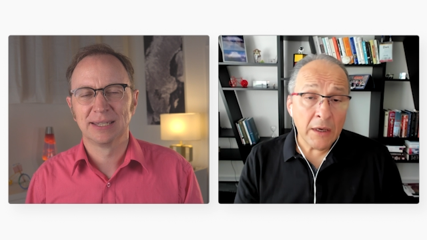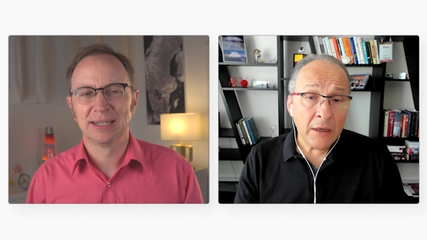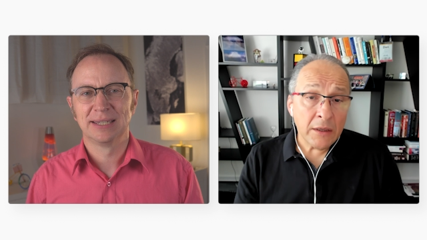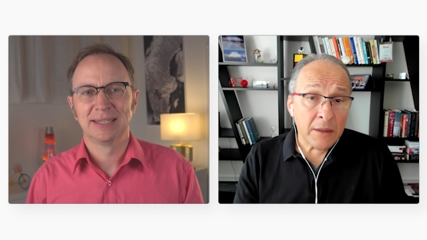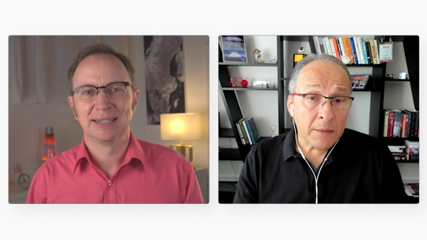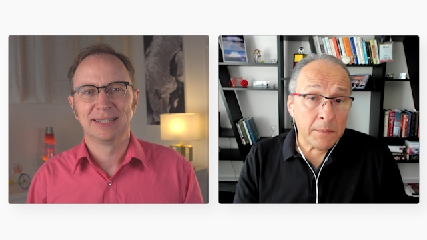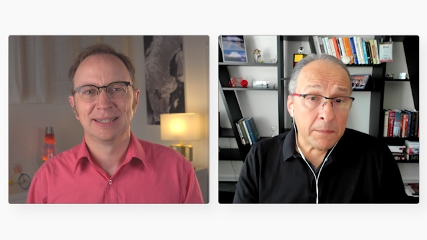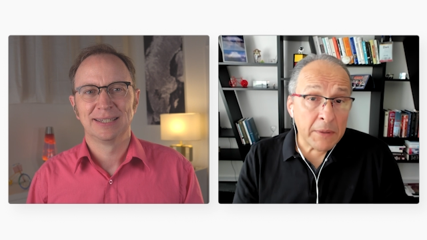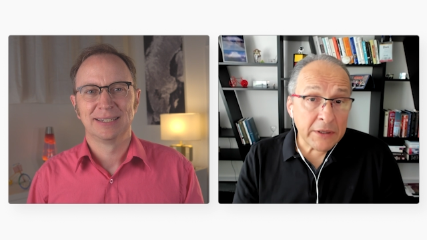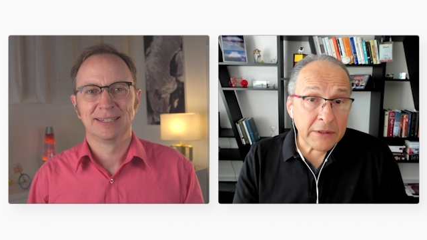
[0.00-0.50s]
Speaker 1: The
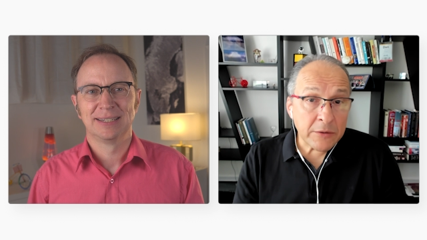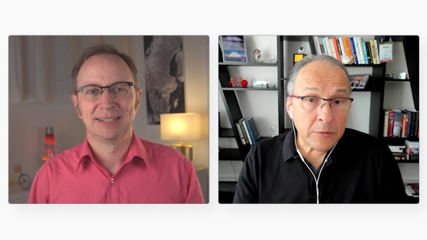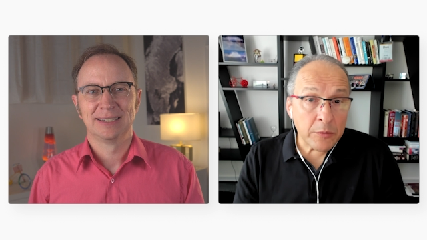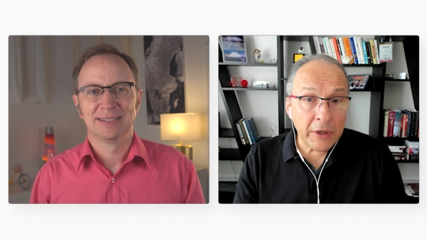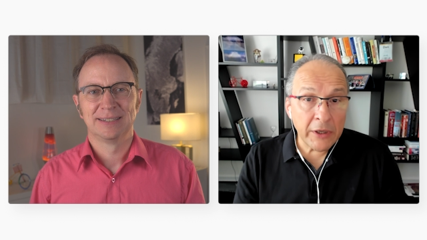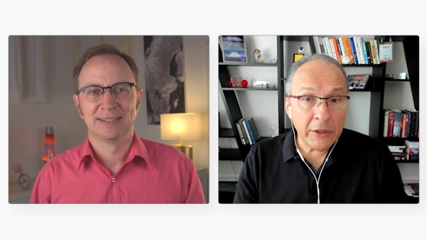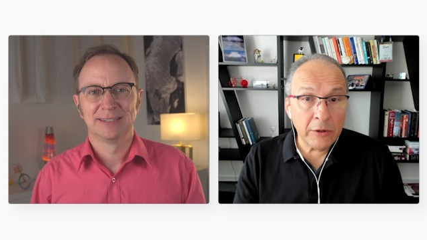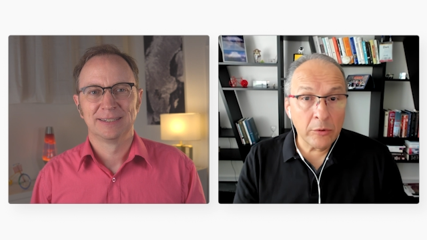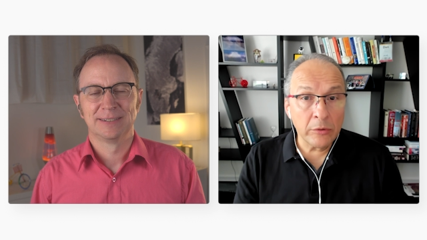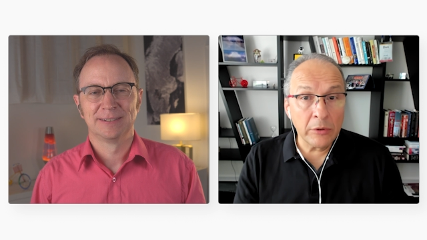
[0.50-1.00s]
best way
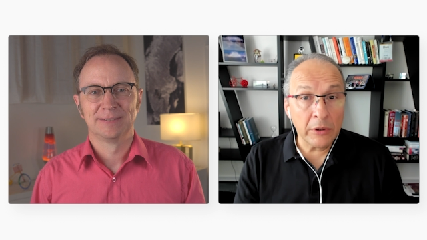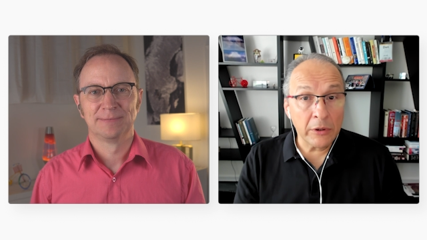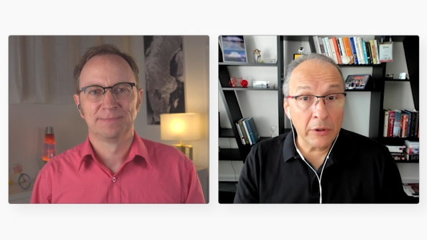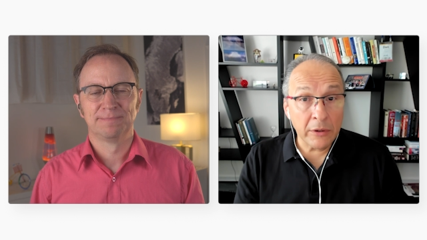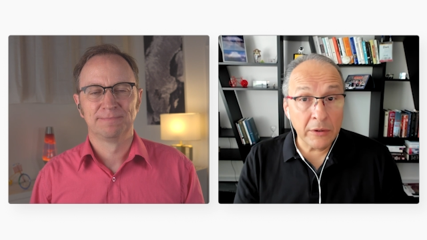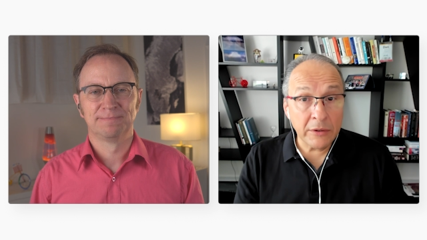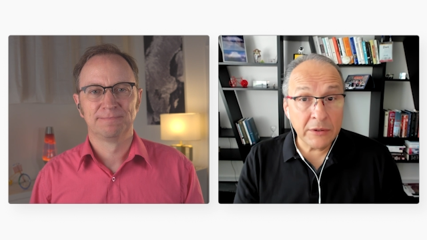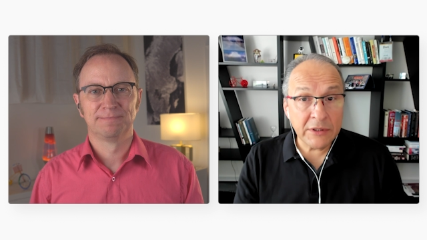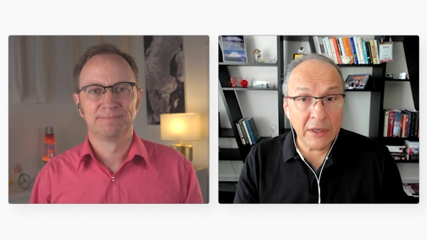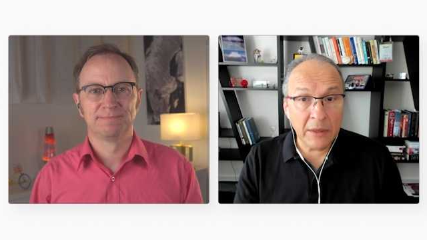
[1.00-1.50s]
to
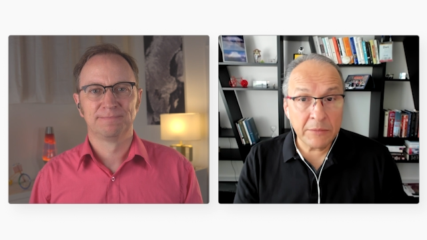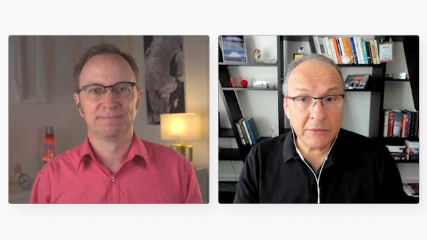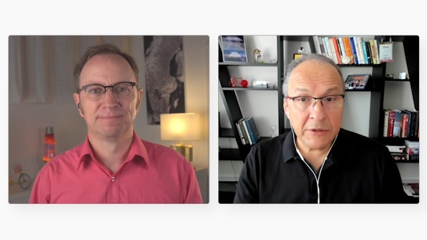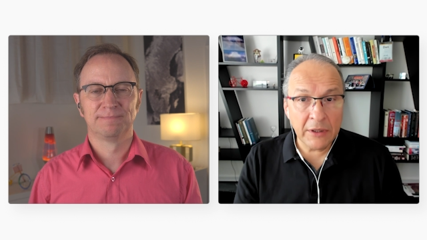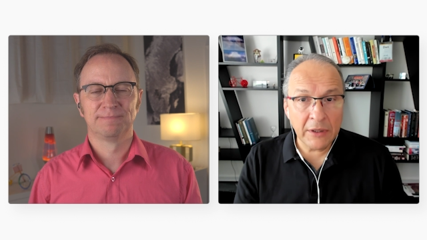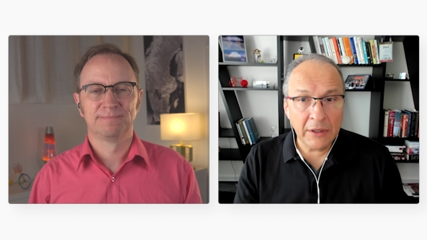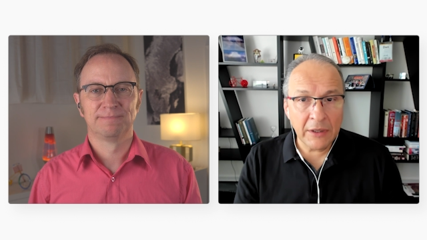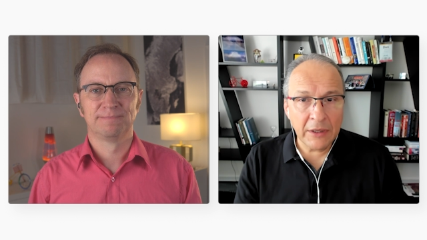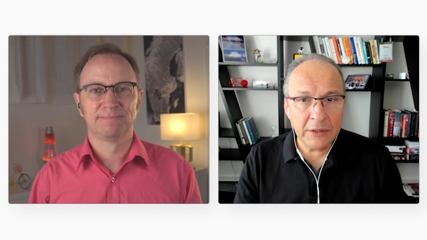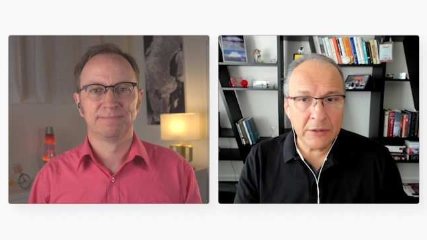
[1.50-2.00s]
learn
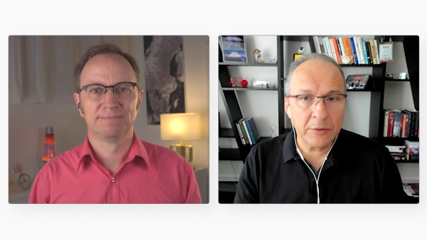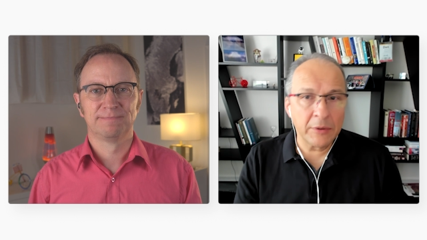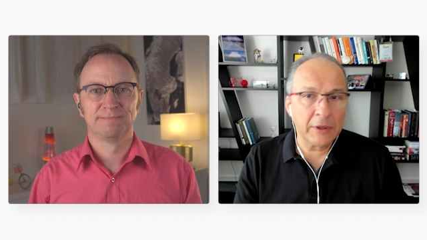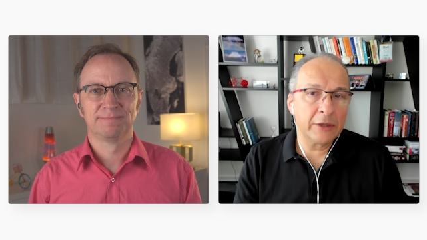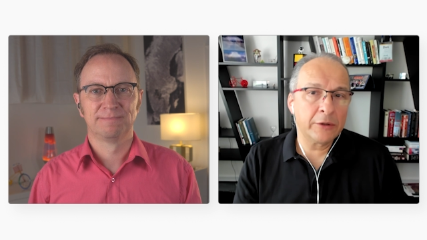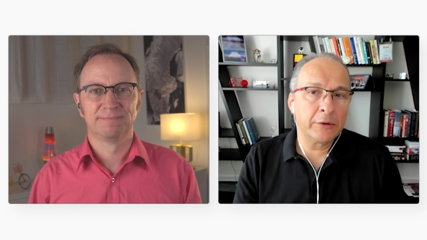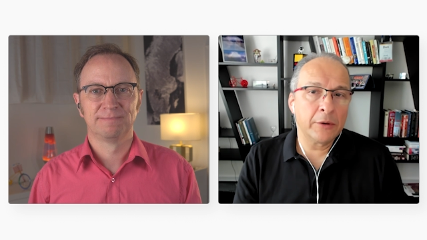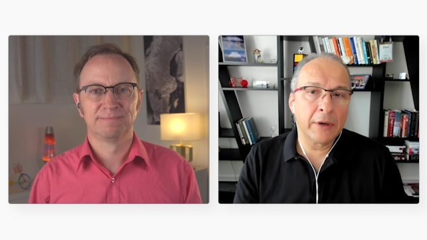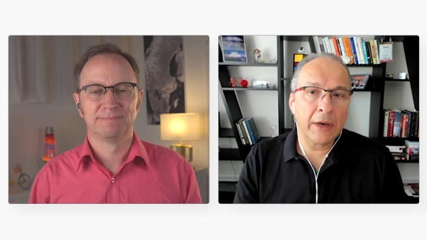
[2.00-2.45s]
something is to get your